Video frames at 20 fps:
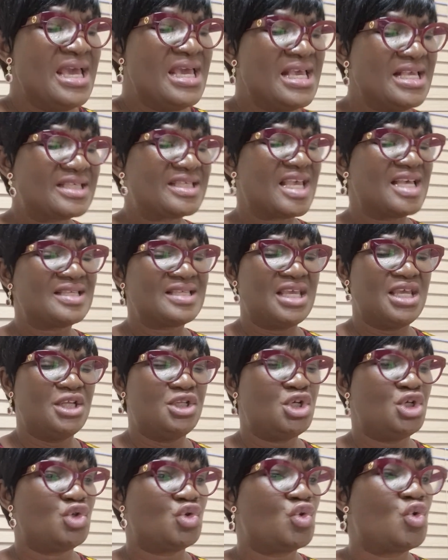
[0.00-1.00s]
He says
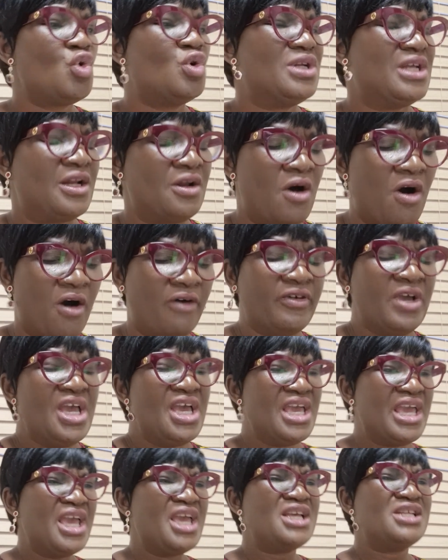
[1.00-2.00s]
it is good enough.
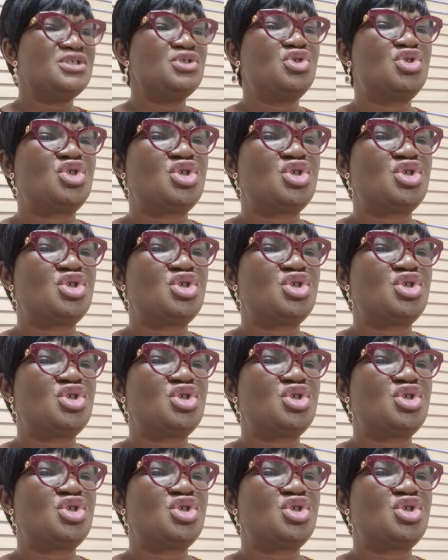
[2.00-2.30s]
In